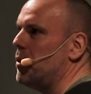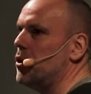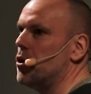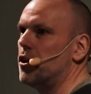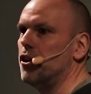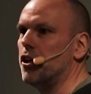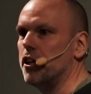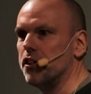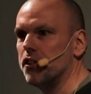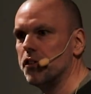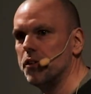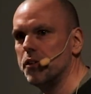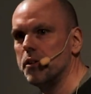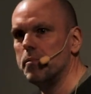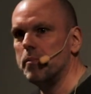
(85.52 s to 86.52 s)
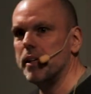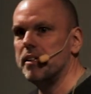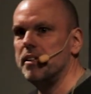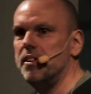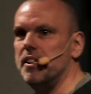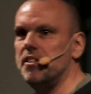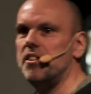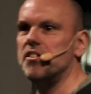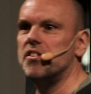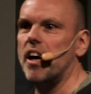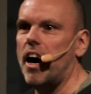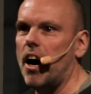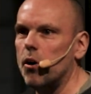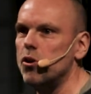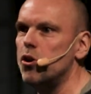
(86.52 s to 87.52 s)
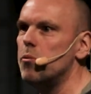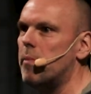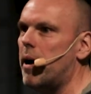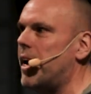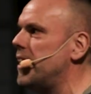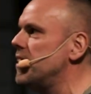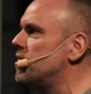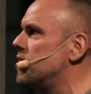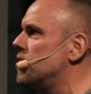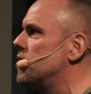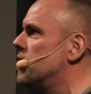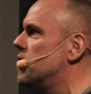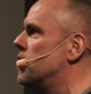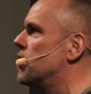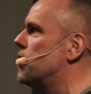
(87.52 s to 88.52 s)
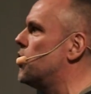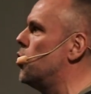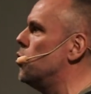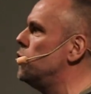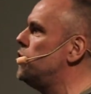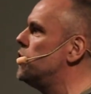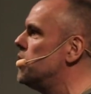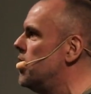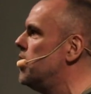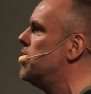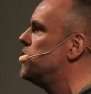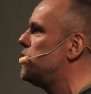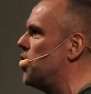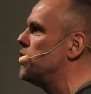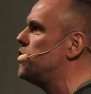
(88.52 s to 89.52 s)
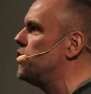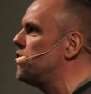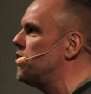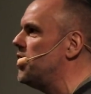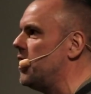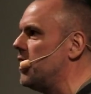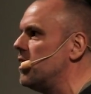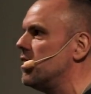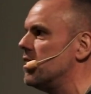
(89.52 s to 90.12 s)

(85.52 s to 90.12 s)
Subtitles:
you're not. But this is how you might code such a thing.